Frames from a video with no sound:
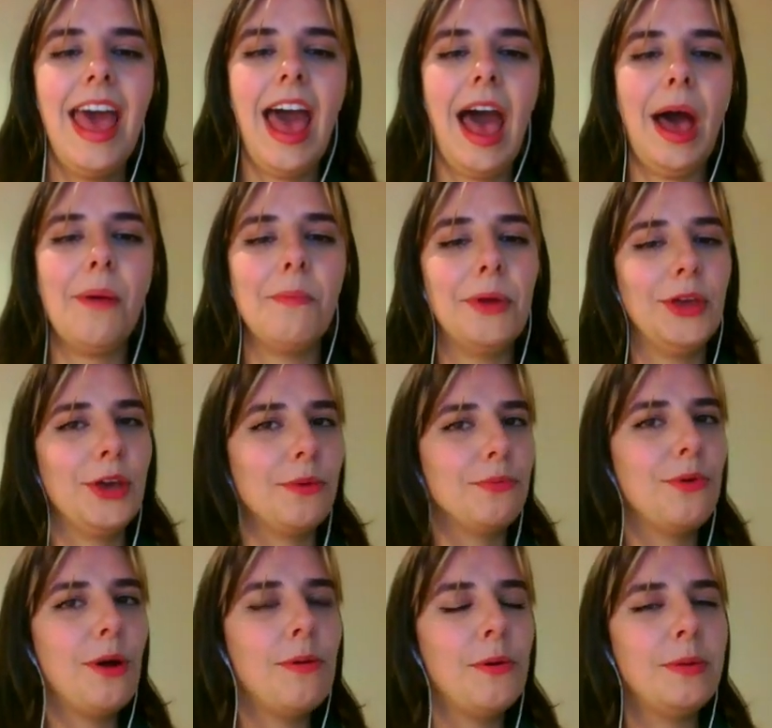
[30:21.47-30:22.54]
But you can
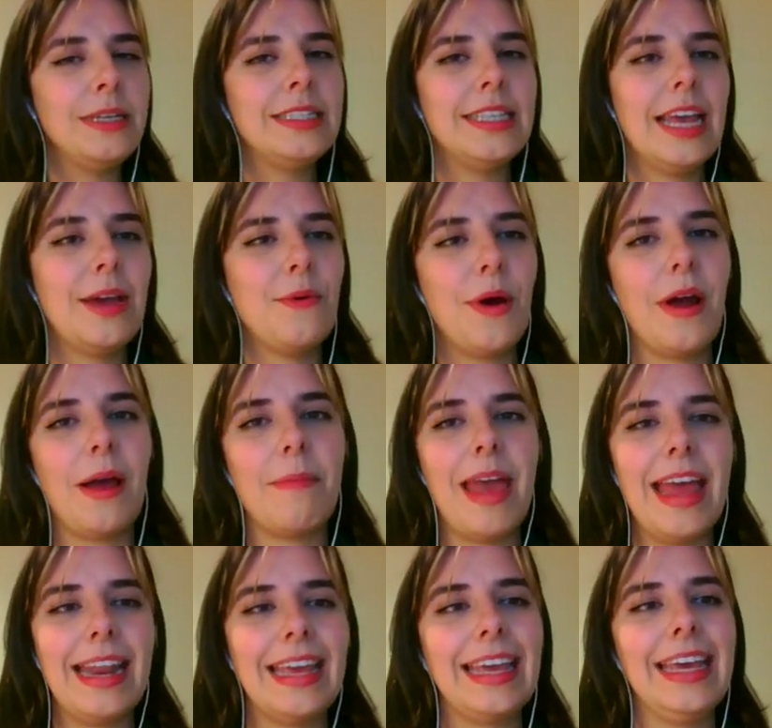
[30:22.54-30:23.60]
probably see where I'm
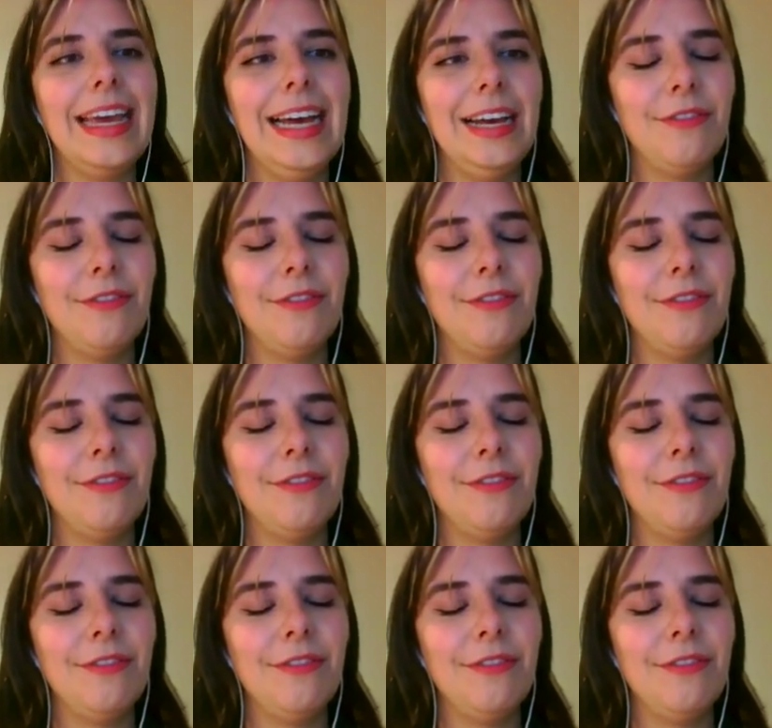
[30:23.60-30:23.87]
heading here.